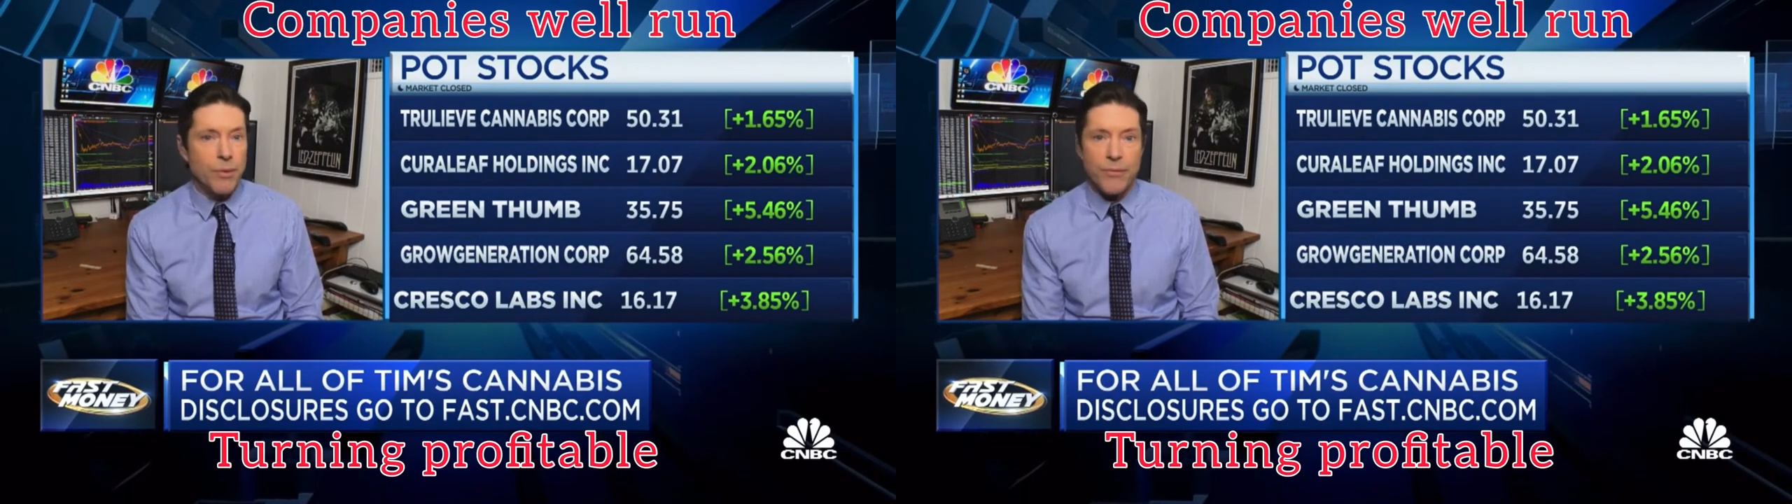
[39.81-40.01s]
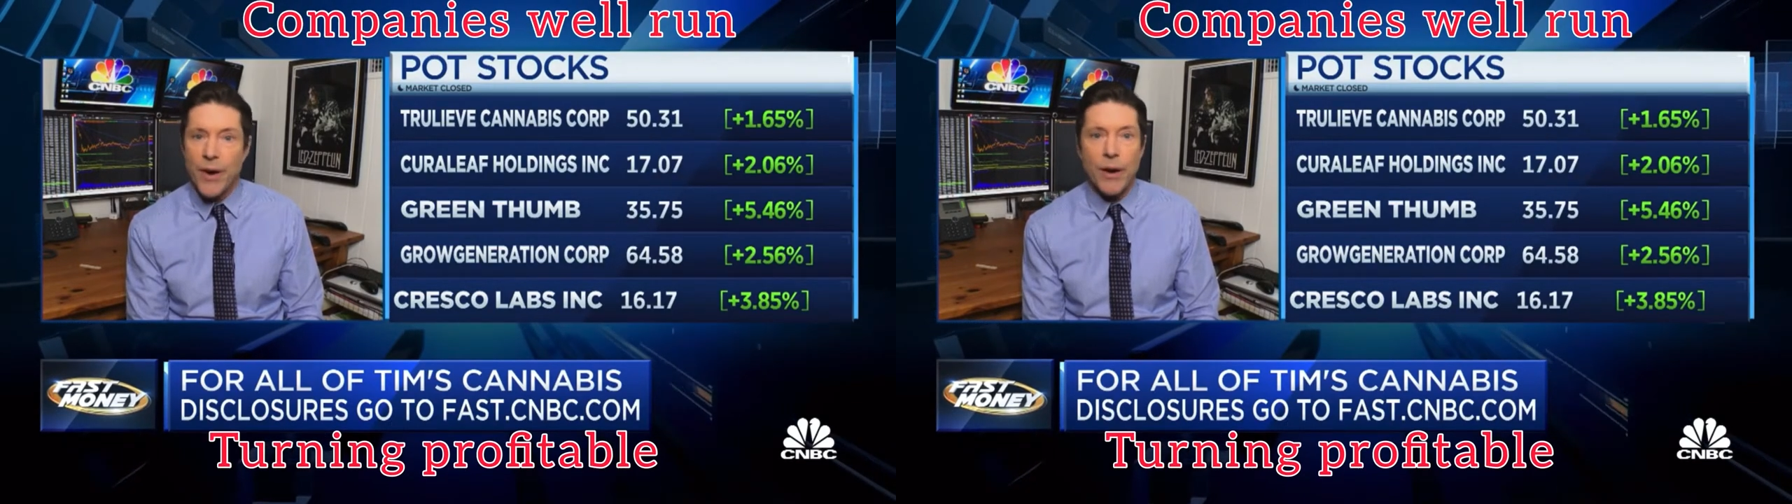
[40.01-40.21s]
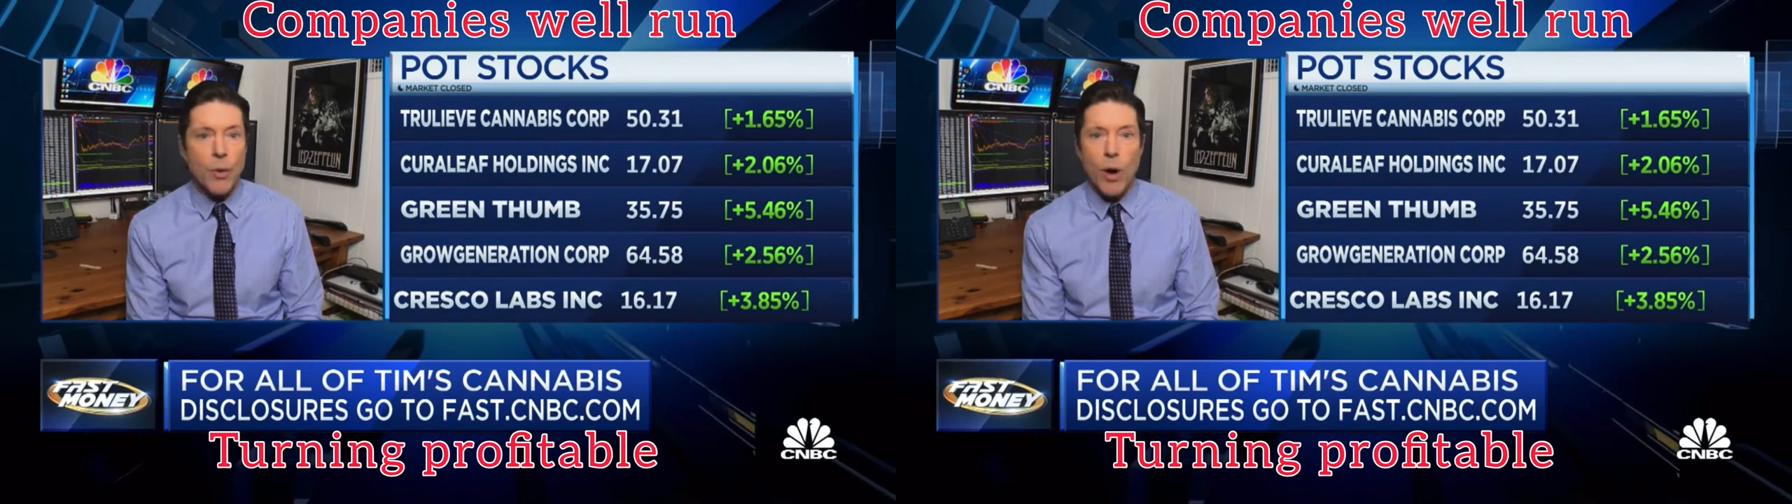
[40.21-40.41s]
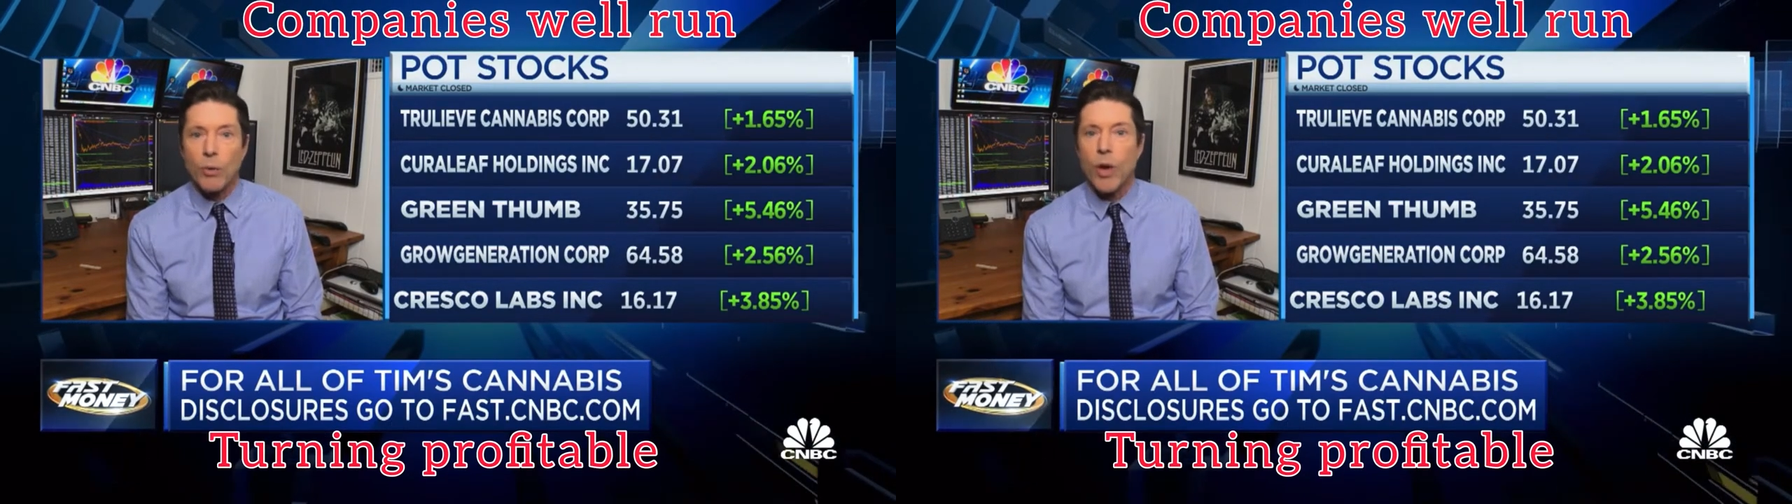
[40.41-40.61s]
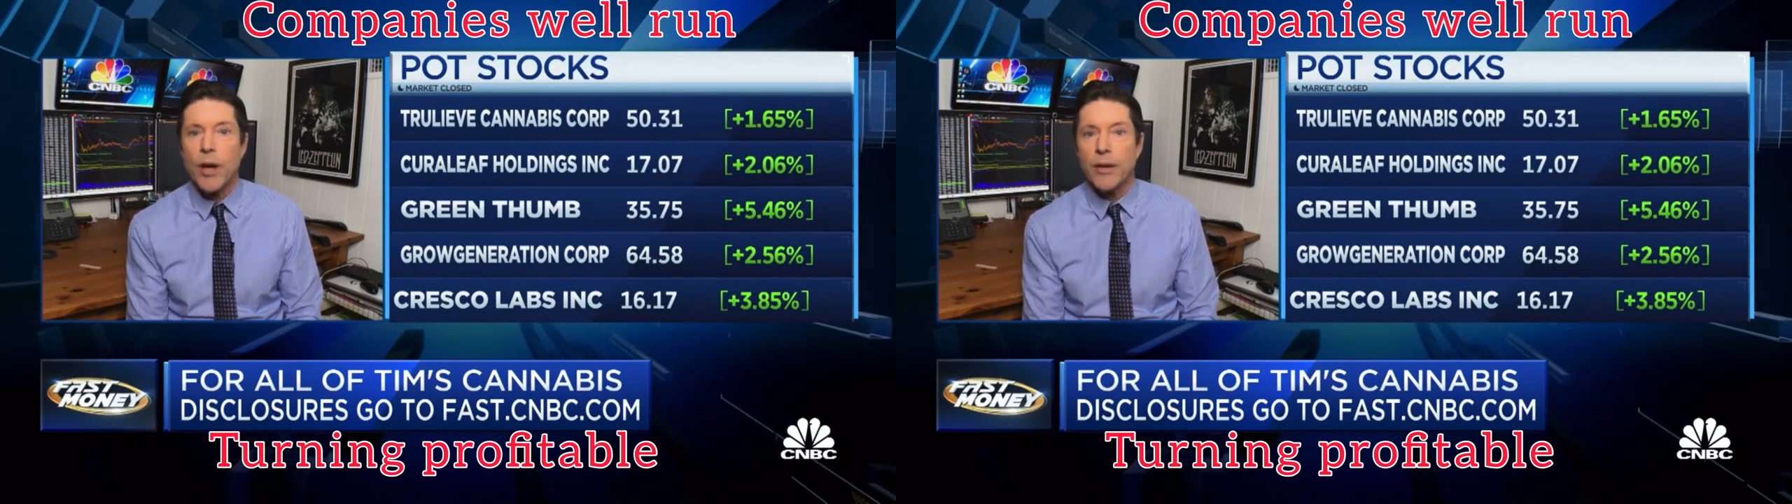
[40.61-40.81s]
very well
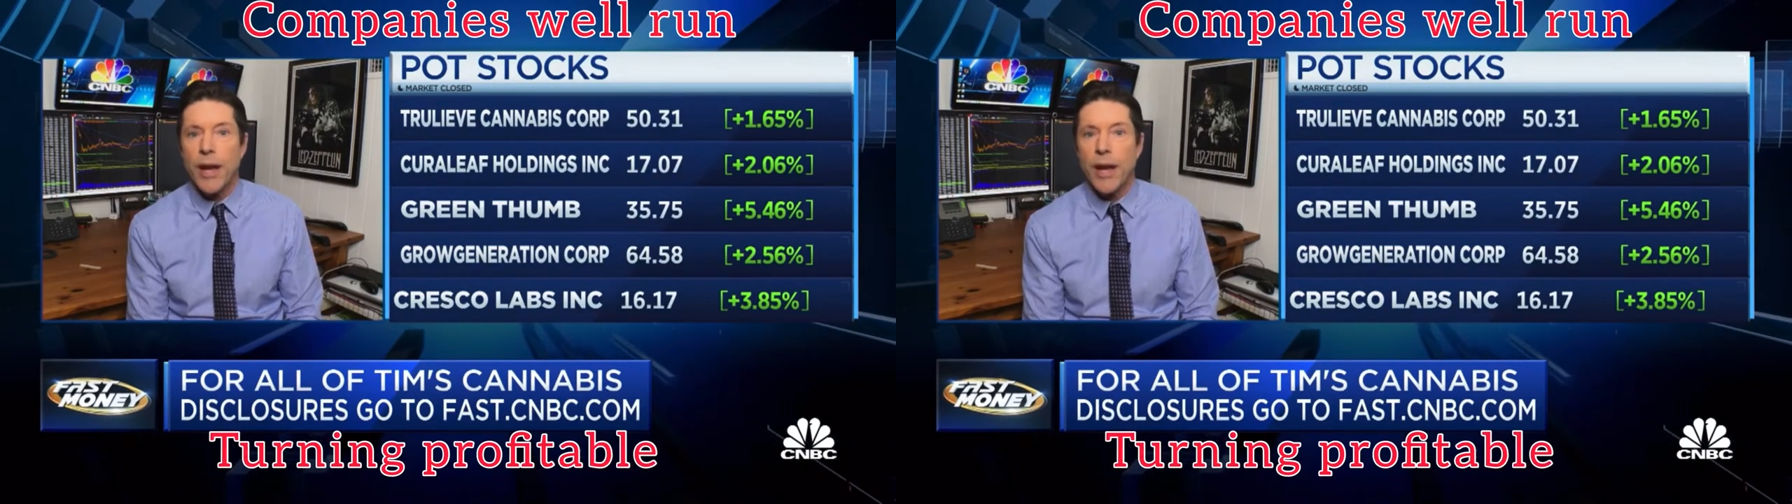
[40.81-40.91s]
run